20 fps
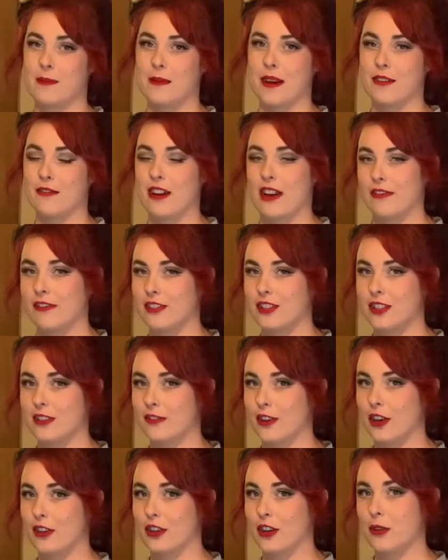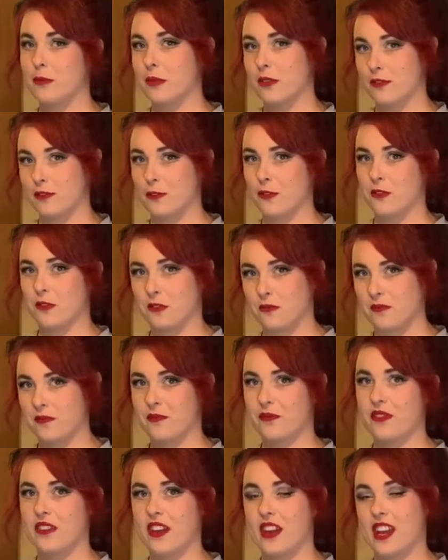my reference photo before
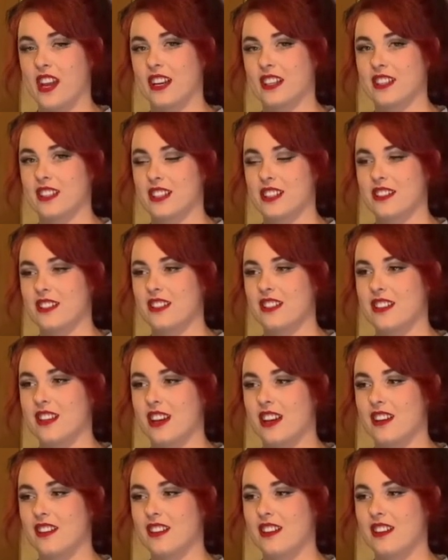I actually did that.